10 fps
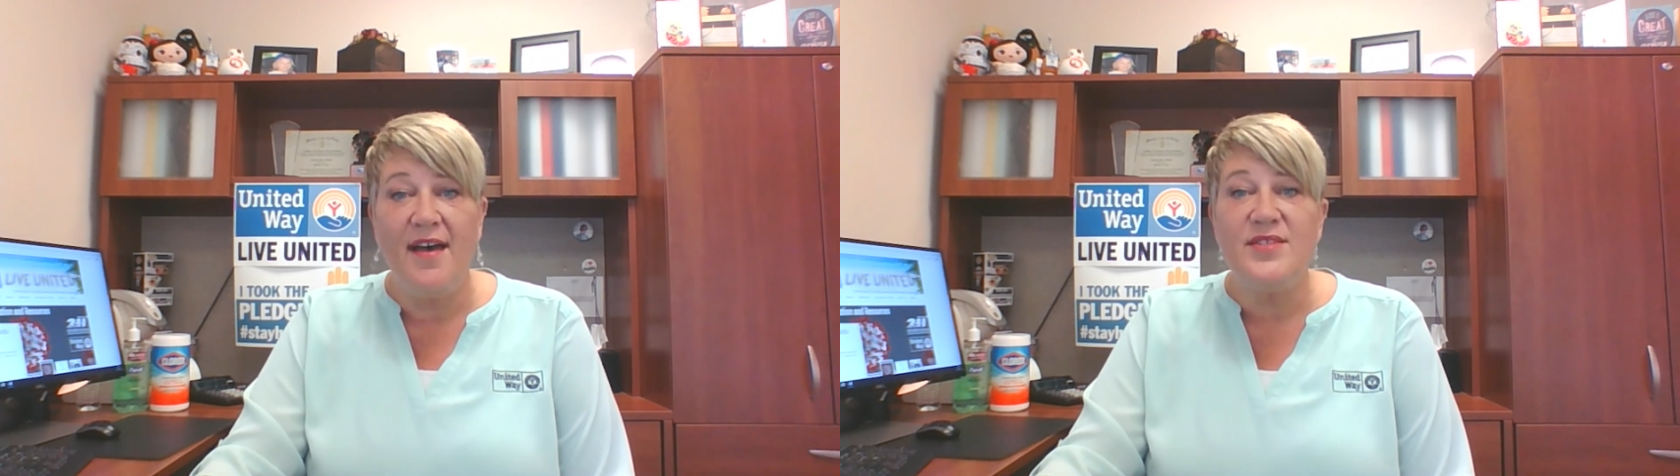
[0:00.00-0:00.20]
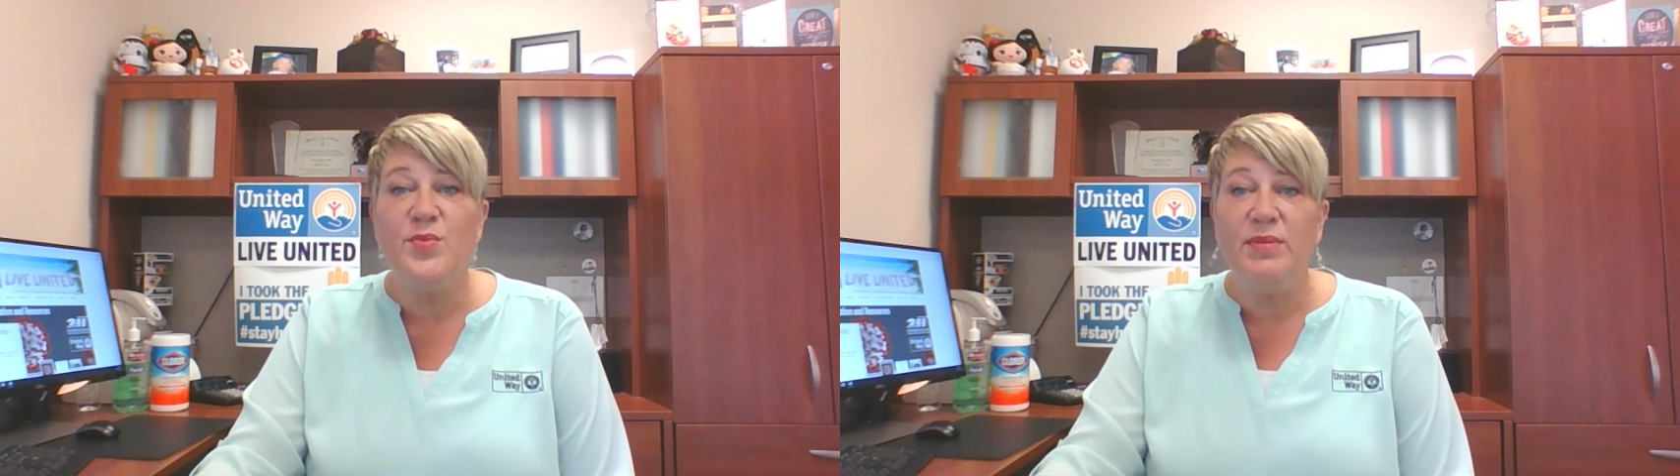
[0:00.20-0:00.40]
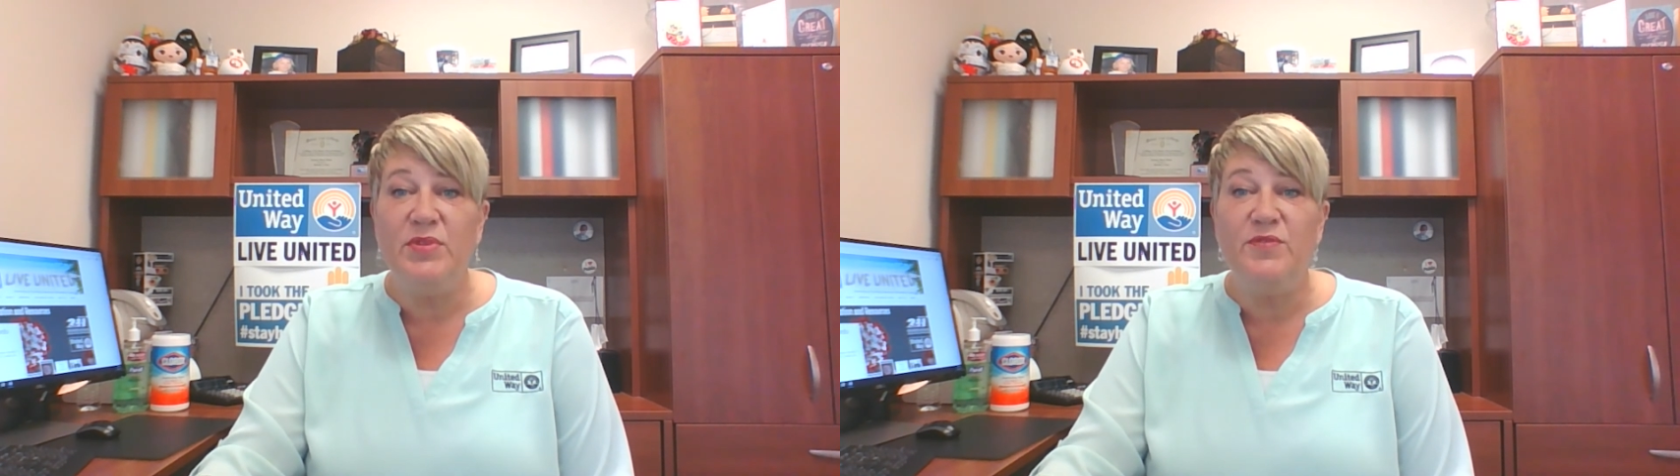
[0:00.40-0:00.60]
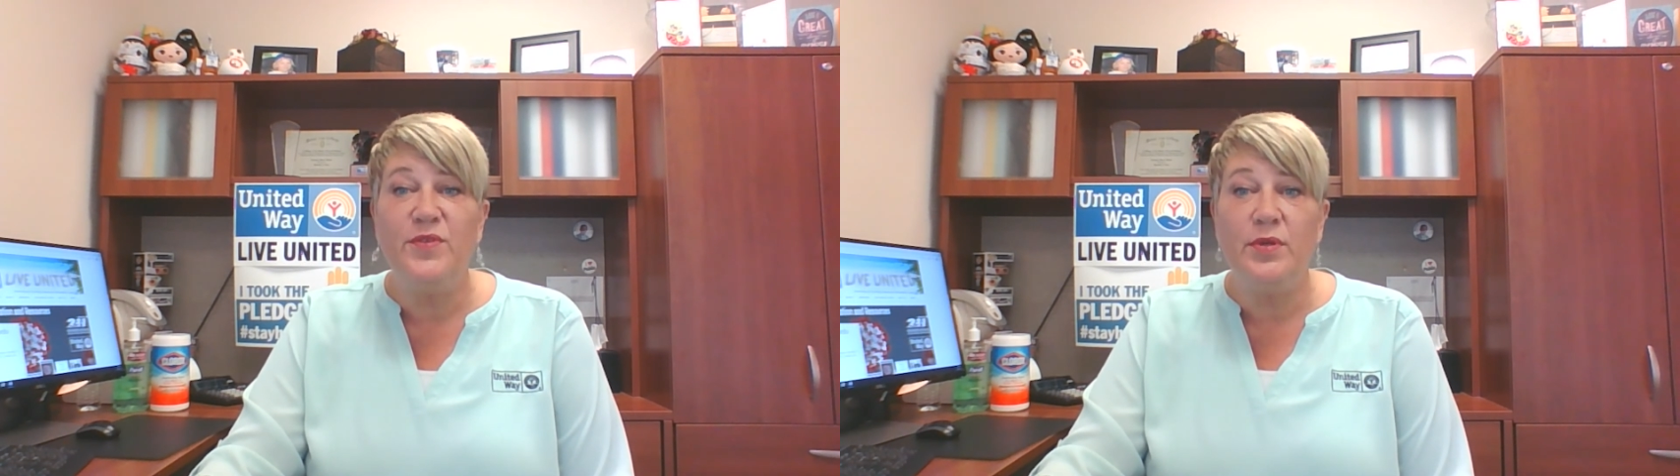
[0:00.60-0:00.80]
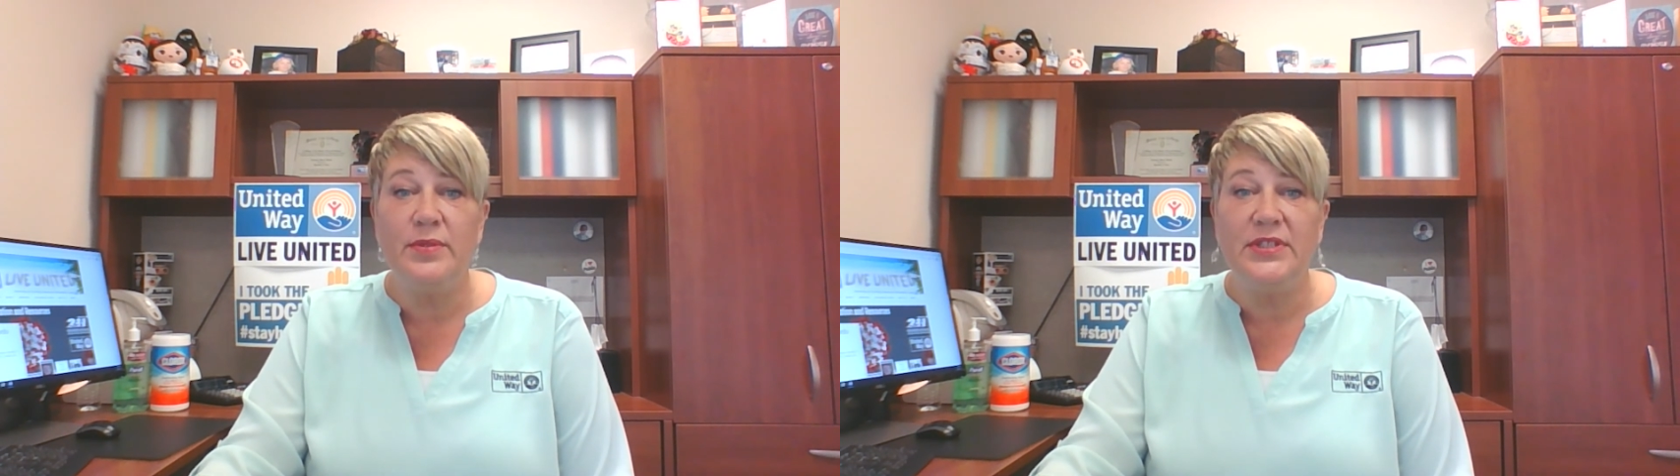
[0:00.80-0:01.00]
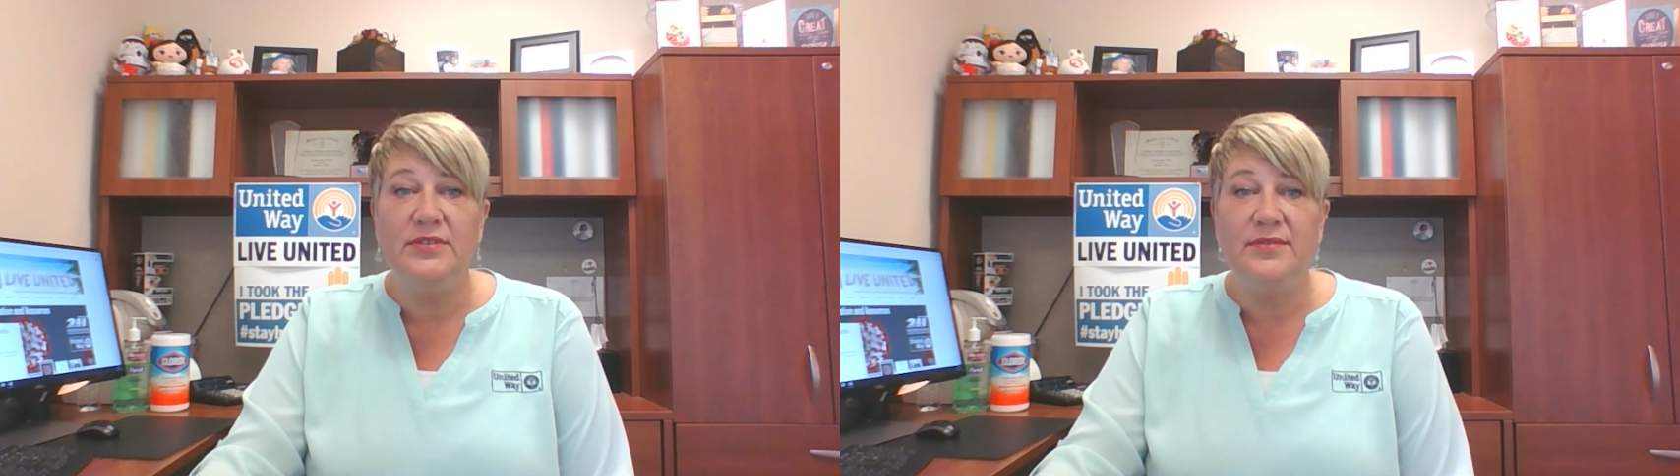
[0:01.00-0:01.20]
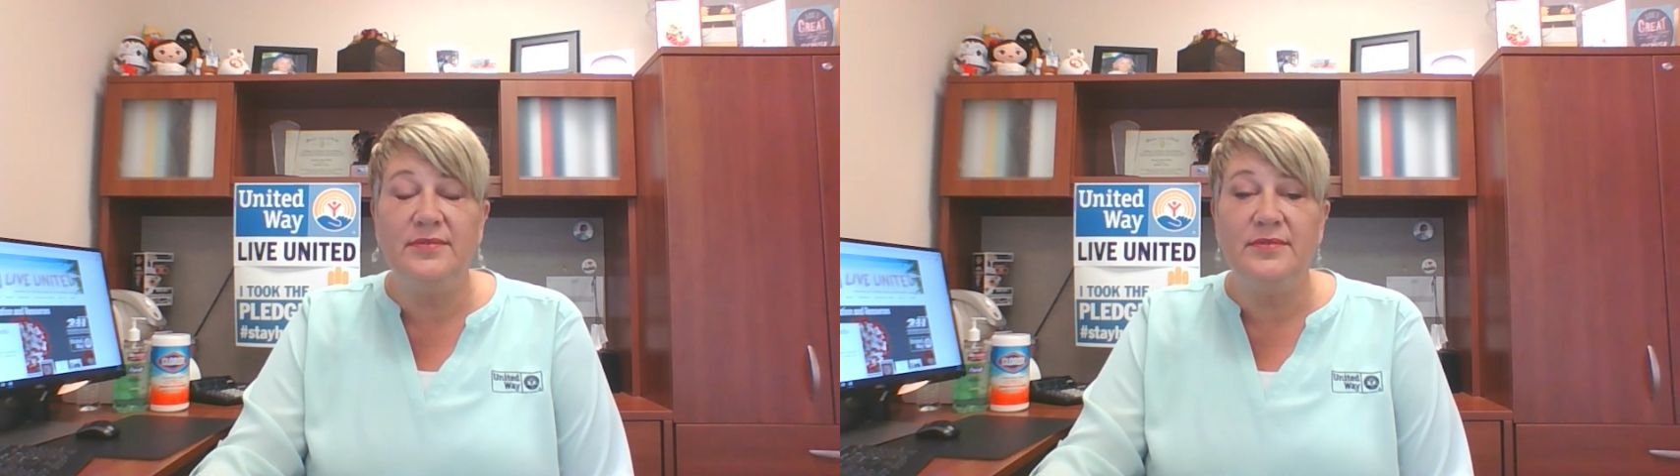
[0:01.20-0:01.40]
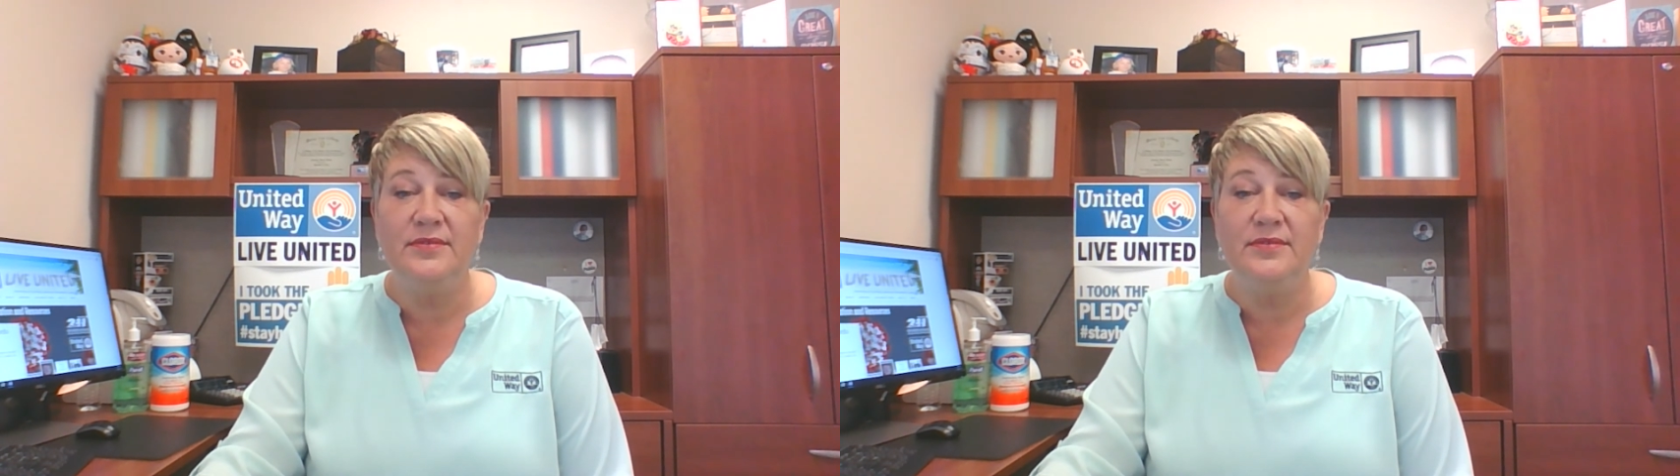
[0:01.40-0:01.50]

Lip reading: as we move forward.